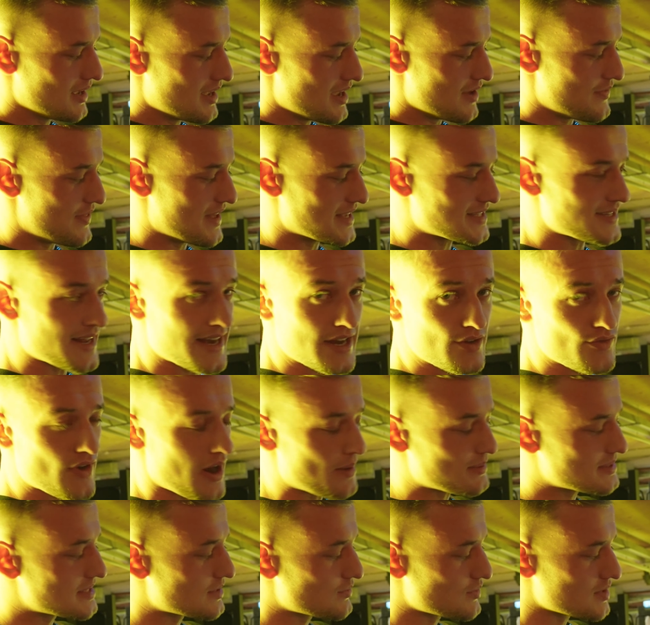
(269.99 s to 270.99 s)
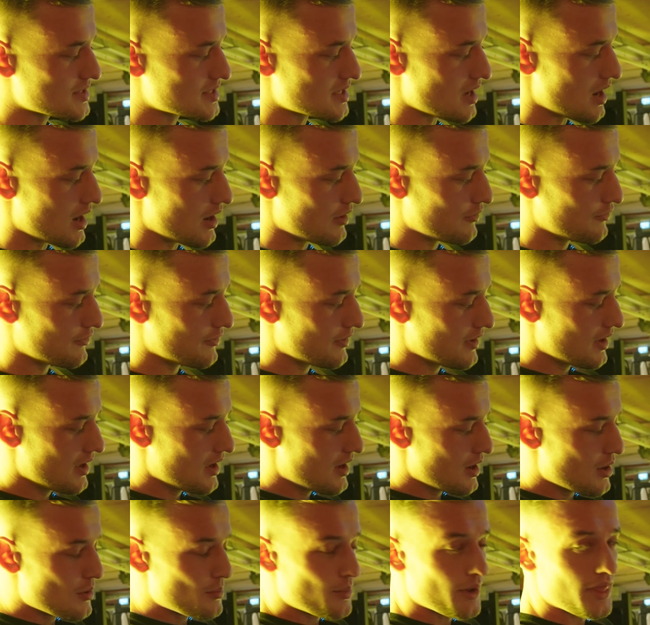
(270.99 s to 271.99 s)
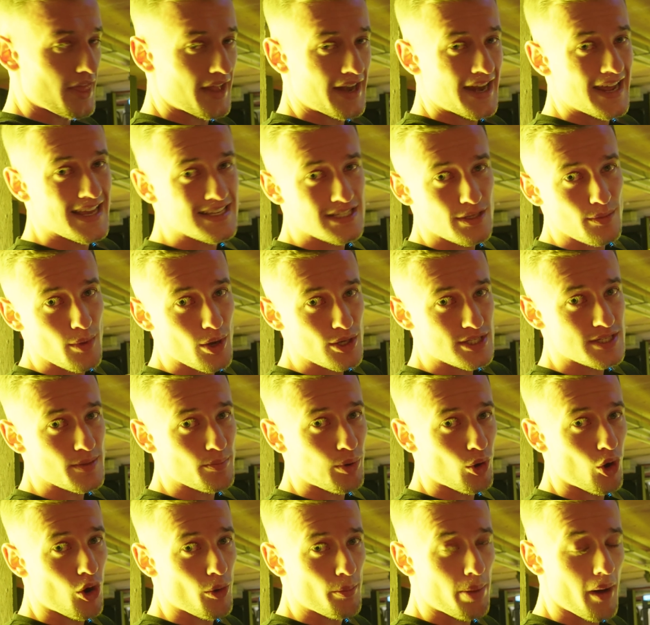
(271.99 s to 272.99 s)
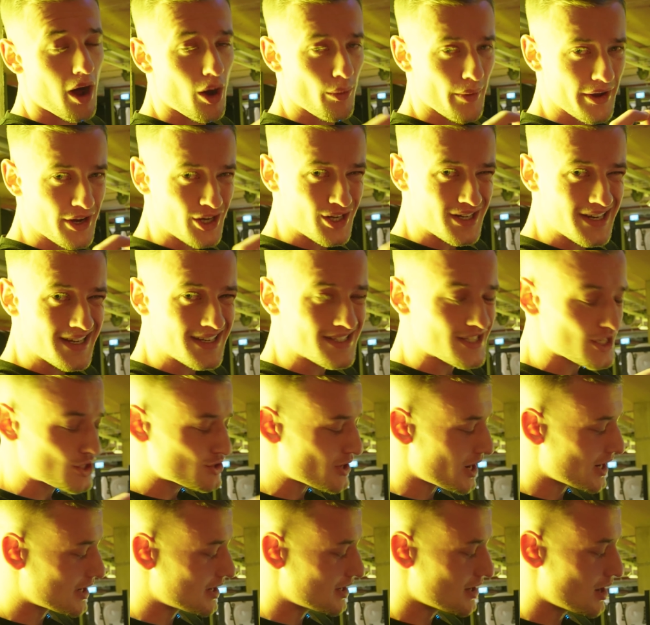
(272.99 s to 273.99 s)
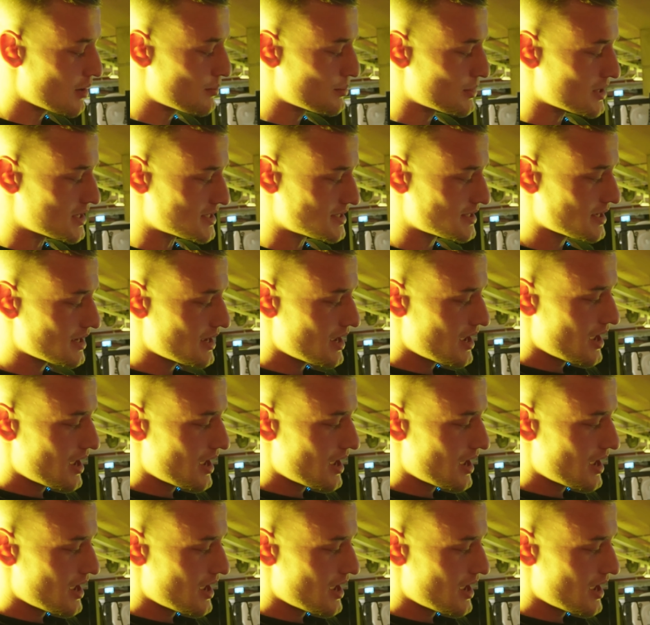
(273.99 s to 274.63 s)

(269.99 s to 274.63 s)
if there's any reps in reserve. But then here's the most important part where you need to track your numbers.